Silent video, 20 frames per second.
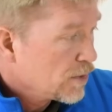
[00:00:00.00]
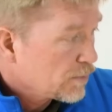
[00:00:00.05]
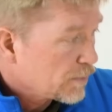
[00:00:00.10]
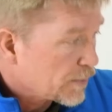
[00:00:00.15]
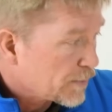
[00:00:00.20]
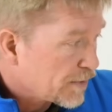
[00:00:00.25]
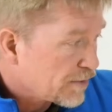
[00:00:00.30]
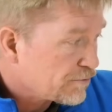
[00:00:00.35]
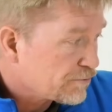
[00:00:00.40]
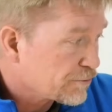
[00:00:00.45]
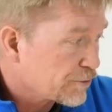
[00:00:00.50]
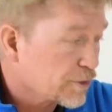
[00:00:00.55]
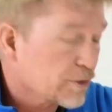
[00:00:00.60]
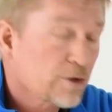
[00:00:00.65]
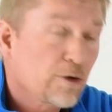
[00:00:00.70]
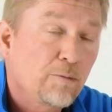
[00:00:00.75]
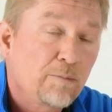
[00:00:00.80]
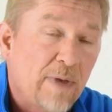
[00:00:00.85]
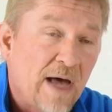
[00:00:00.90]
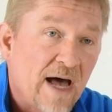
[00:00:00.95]
We run
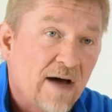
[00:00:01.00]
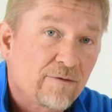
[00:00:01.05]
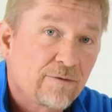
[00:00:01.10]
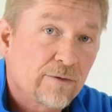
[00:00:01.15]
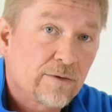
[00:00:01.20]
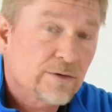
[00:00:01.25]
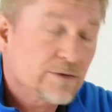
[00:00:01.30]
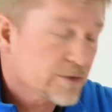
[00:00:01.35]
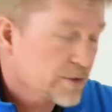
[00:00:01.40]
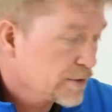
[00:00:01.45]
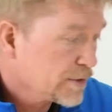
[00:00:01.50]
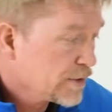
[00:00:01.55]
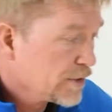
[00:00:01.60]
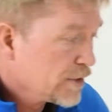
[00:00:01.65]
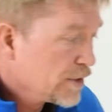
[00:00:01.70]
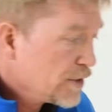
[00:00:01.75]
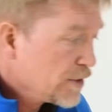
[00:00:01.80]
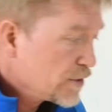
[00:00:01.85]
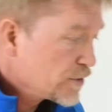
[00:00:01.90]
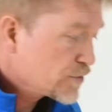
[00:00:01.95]
vertical baffles
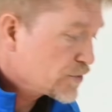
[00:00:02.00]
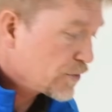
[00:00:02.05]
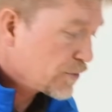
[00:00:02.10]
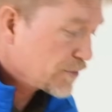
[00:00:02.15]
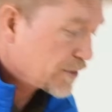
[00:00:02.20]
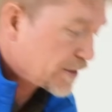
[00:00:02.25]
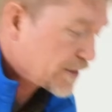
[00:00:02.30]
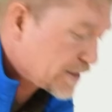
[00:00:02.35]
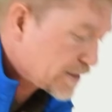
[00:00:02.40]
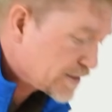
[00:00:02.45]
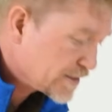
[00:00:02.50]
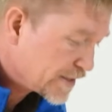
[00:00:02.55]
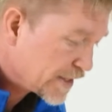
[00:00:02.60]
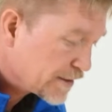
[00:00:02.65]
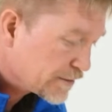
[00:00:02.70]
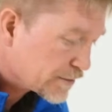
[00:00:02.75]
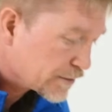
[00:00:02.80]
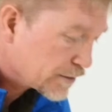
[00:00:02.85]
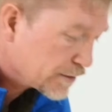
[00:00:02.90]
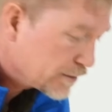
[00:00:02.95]
so that the
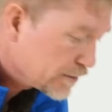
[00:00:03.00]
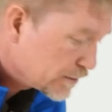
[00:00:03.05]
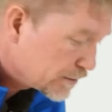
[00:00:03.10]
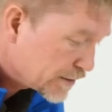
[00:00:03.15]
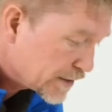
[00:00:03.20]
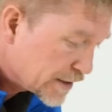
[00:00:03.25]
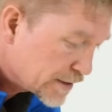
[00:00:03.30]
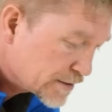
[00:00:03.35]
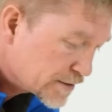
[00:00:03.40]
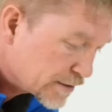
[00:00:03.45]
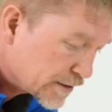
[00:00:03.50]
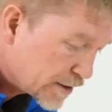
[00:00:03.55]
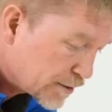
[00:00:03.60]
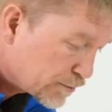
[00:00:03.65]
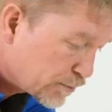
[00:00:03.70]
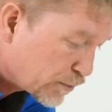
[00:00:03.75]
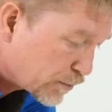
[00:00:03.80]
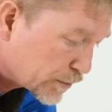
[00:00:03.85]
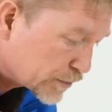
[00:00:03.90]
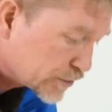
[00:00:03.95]
center, the
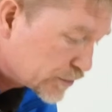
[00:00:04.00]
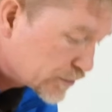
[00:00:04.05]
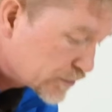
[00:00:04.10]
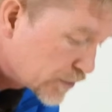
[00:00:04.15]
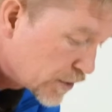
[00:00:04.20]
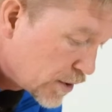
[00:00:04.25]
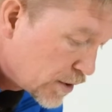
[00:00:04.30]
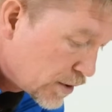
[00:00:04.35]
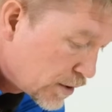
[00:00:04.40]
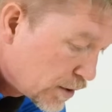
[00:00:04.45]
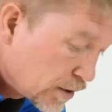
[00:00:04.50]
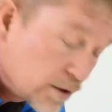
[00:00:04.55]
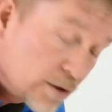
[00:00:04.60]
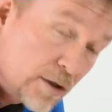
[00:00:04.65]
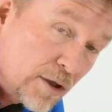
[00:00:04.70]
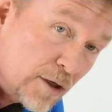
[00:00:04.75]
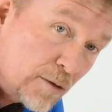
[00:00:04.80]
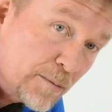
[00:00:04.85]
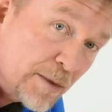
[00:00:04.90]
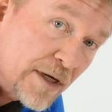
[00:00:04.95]
insulated portions, a
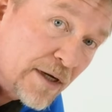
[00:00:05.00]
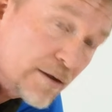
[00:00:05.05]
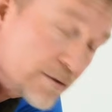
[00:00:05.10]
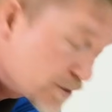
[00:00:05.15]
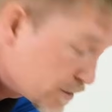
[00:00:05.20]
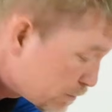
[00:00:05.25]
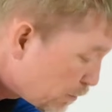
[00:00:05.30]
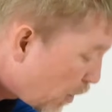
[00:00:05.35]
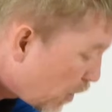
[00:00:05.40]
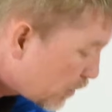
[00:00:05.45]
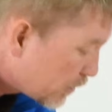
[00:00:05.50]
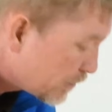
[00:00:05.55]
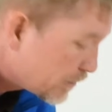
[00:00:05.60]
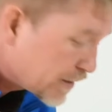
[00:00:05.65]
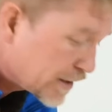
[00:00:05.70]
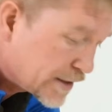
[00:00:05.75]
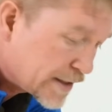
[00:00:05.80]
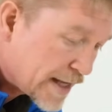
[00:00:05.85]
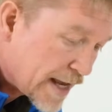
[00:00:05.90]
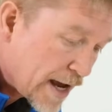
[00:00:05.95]
little bit smaller
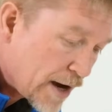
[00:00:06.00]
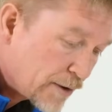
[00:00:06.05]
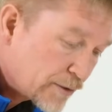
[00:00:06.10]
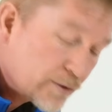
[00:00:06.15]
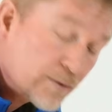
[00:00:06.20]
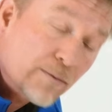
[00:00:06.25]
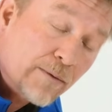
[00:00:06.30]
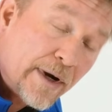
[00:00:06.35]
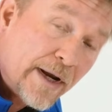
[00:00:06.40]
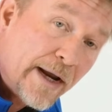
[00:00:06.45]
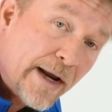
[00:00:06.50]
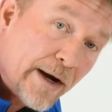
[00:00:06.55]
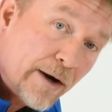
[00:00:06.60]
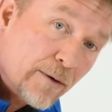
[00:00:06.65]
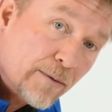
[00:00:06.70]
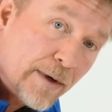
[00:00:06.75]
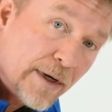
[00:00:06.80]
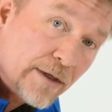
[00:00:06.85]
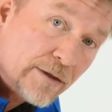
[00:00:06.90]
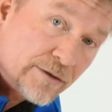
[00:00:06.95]
than the outer
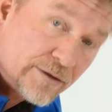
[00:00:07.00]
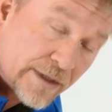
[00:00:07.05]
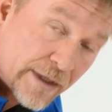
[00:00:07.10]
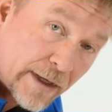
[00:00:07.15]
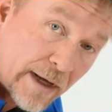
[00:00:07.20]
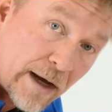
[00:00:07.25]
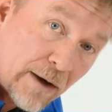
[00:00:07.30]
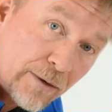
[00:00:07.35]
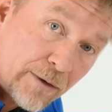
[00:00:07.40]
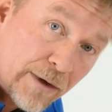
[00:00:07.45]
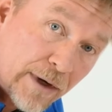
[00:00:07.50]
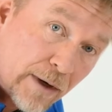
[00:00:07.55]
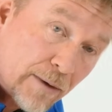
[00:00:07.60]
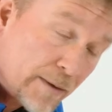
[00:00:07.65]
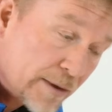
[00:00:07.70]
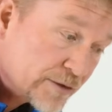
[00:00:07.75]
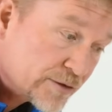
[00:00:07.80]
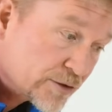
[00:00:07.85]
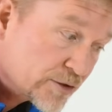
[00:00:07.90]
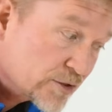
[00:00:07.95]
air rails. The outer air
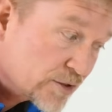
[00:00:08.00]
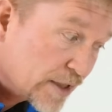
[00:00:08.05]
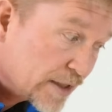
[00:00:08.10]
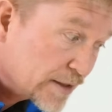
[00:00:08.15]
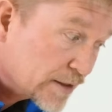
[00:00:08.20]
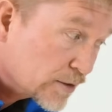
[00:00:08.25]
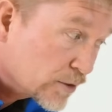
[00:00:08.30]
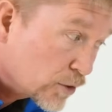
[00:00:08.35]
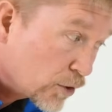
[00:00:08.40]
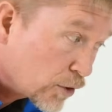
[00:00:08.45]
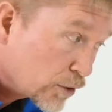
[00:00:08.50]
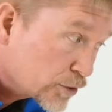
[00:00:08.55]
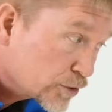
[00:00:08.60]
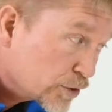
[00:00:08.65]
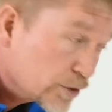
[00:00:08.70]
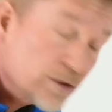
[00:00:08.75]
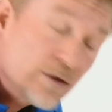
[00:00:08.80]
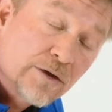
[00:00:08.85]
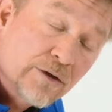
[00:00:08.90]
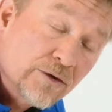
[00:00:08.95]
rails are slightly
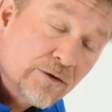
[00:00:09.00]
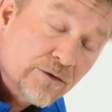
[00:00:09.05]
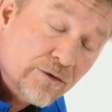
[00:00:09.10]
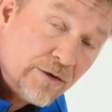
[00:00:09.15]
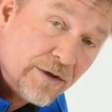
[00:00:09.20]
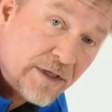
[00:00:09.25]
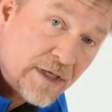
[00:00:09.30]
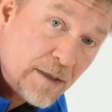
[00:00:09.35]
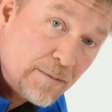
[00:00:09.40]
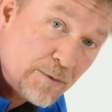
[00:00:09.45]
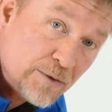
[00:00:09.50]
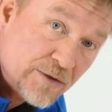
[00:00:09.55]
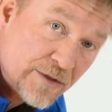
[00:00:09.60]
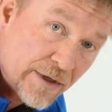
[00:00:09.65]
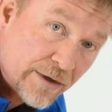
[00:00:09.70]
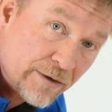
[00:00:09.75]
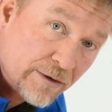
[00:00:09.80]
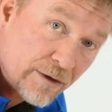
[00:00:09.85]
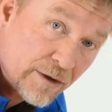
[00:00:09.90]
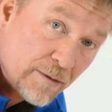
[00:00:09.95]
larger, so they keep you
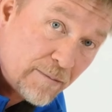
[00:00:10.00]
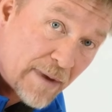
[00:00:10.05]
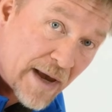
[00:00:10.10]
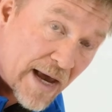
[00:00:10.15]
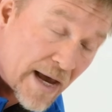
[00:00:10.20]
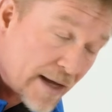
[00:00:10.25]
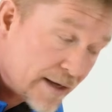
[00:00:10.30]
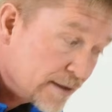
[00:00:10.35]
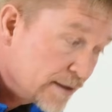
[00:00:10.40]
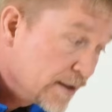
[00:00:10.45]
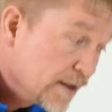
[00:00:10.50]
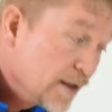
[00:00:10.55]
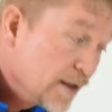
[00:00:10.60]
centered on the mat.